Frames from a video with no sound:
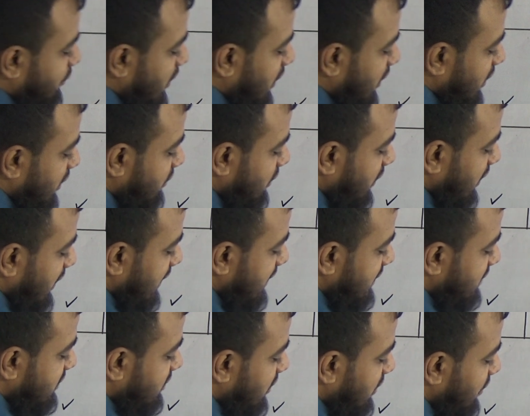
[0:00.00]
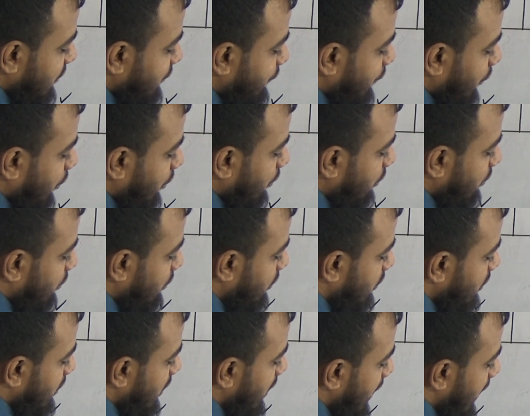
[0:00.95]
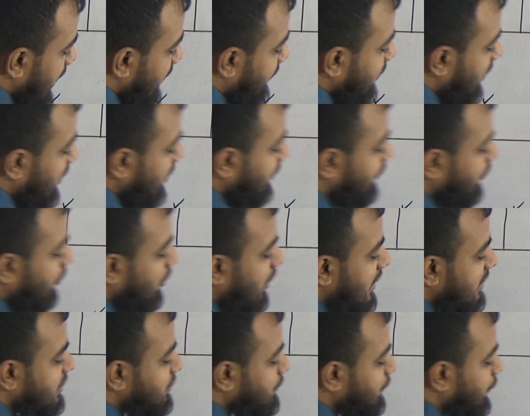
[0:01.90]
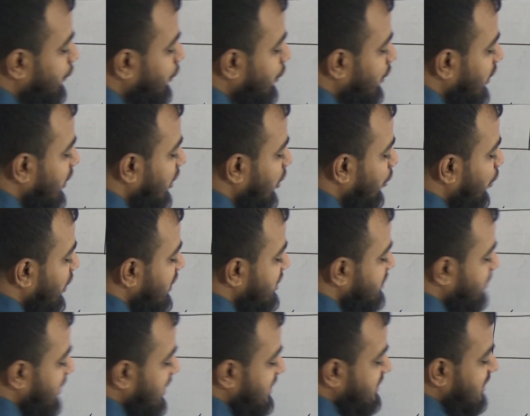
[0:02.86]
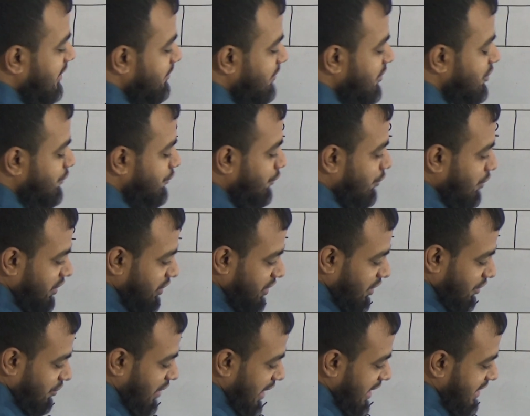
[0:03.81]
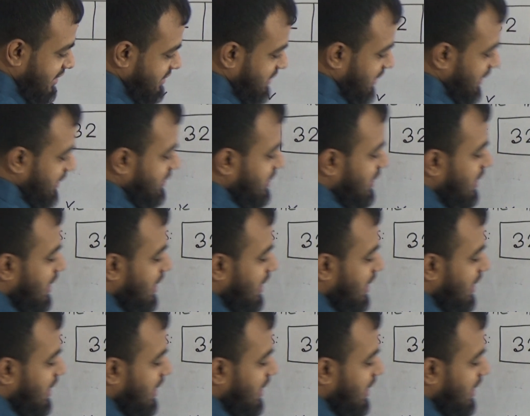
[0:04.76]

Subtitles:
33 is 34 and 34 has 4 in the ones place. That means 4 in the right side